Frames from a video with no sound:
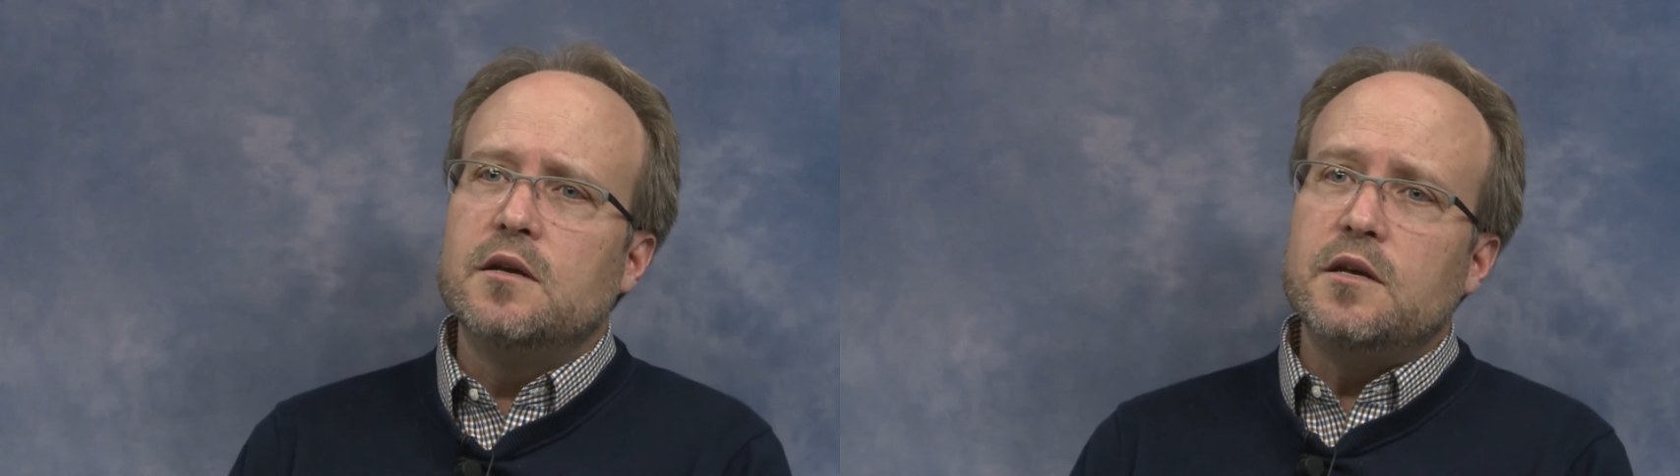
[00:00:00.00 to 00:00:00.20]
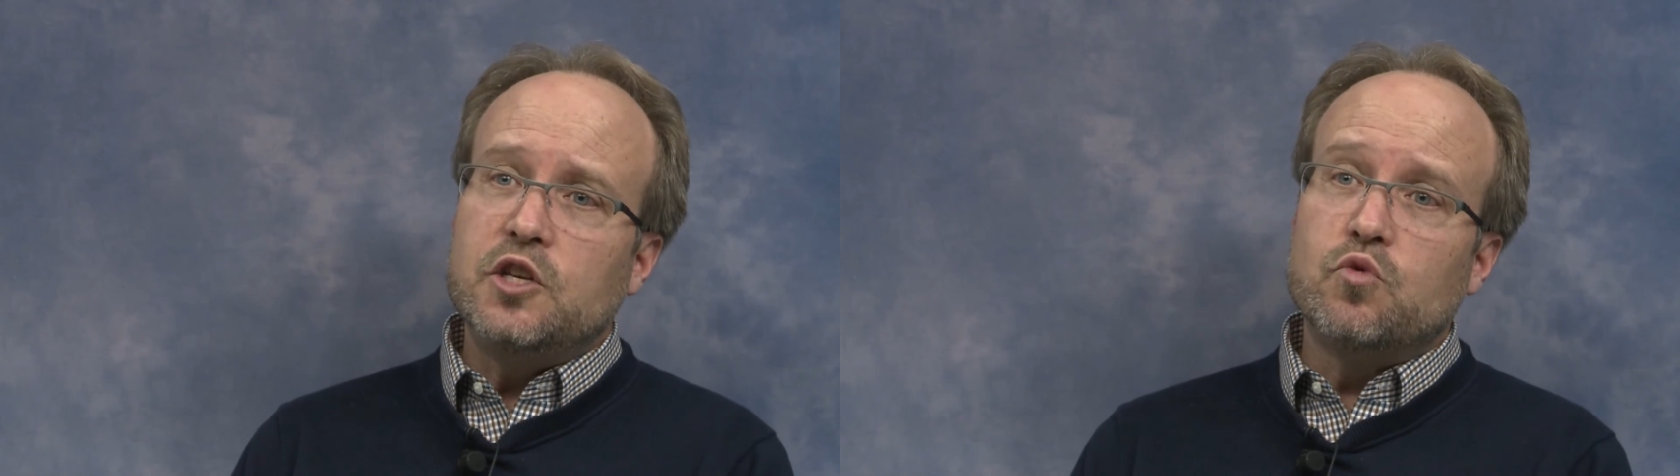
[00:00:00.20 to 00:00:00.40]

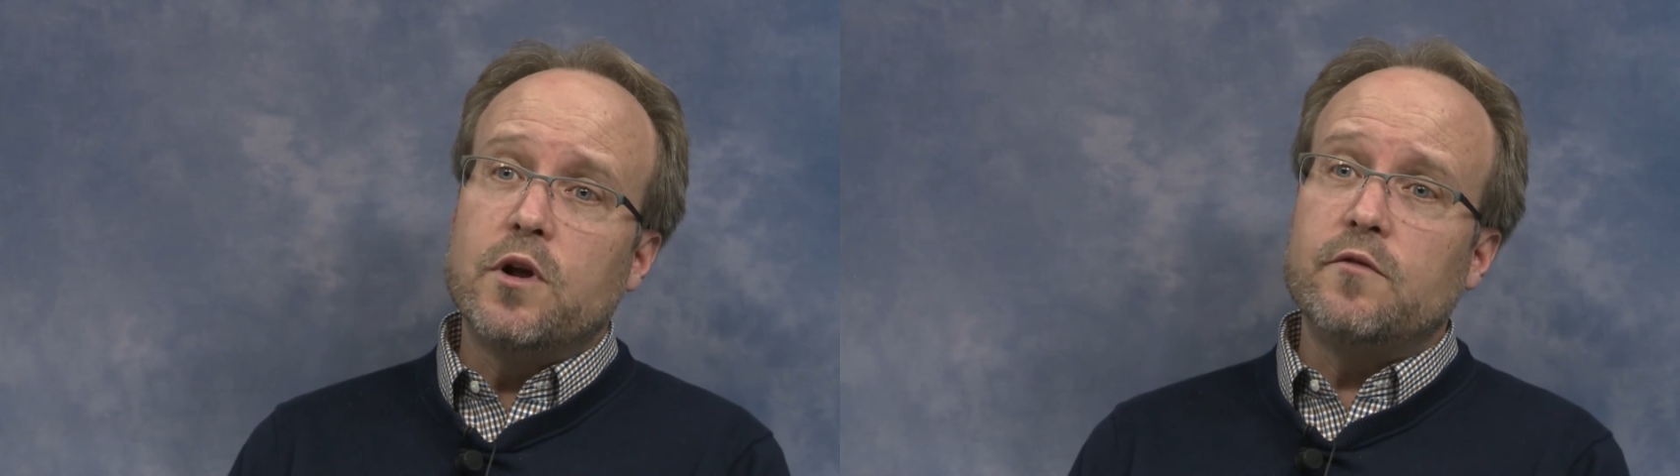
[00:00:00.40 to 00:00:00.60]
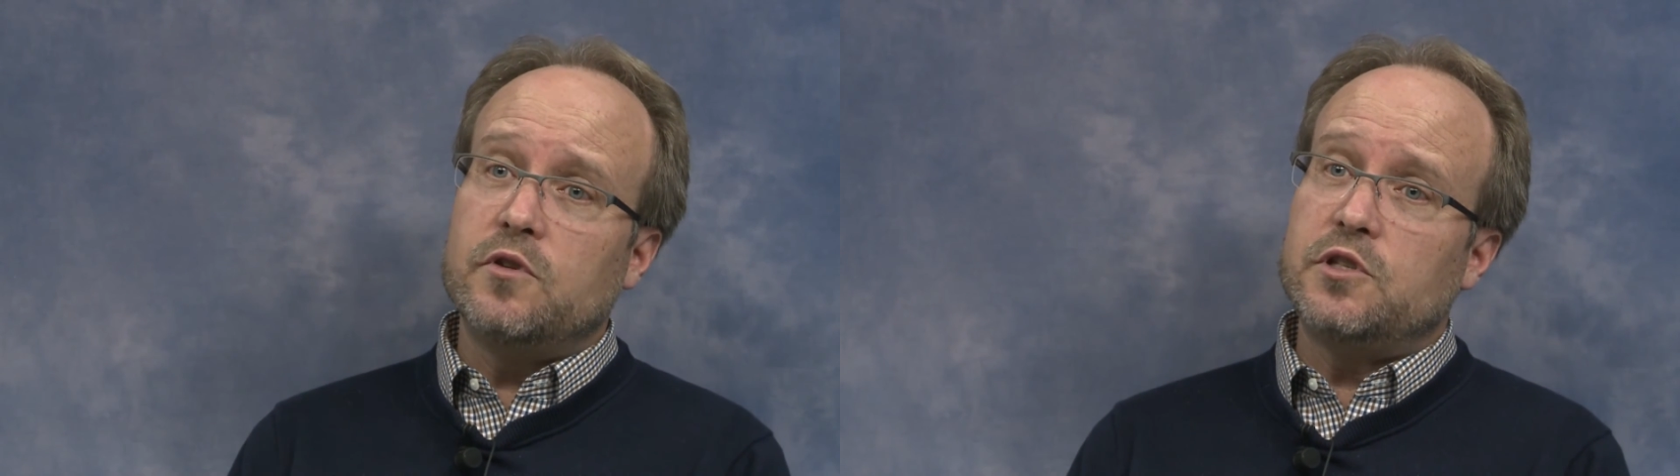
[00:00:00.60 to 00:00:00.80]
each one
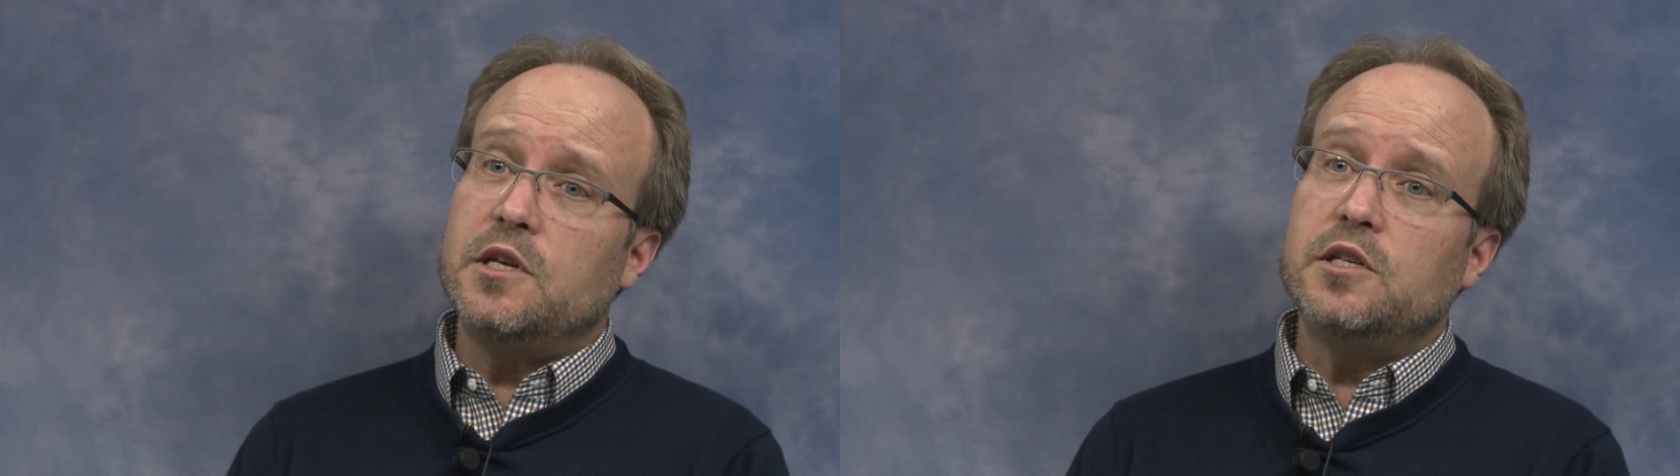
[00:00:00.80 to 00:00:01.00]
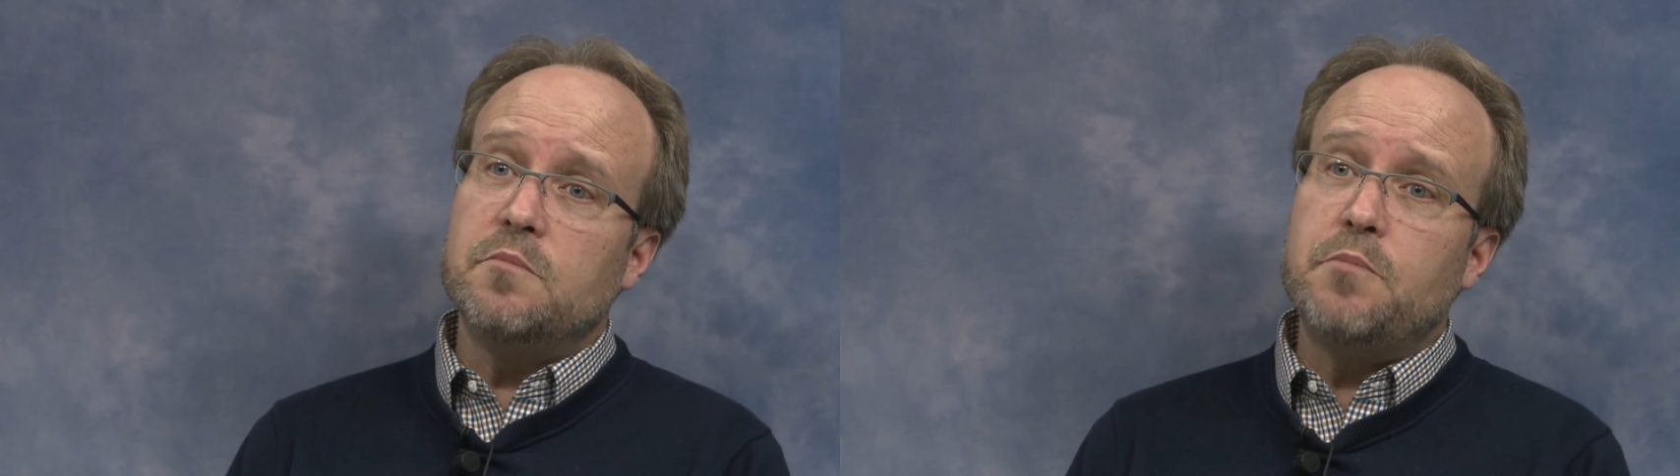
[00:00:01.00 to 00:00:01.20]
of those
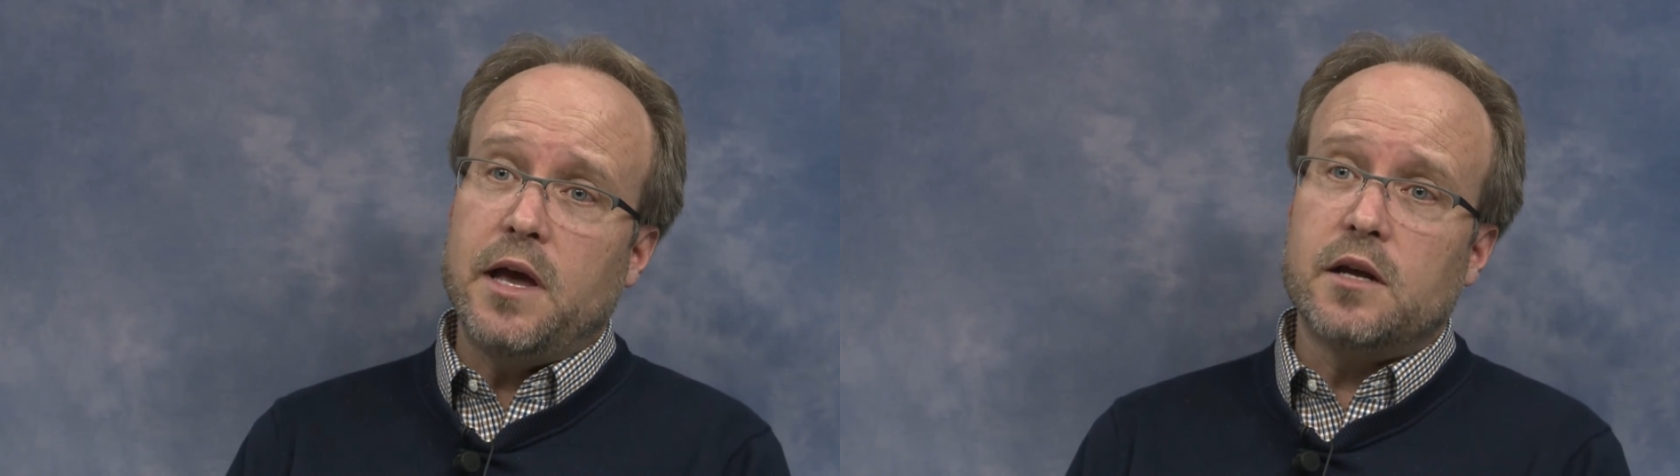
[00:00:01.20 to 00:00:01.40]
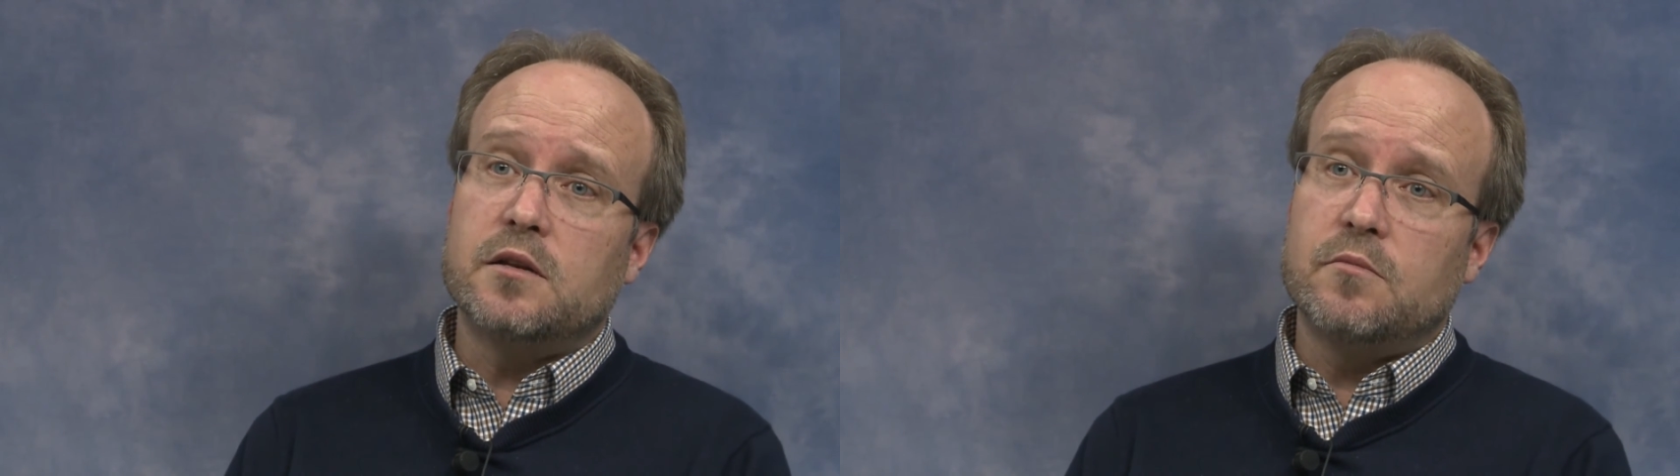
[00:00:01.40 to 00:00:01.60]
things impact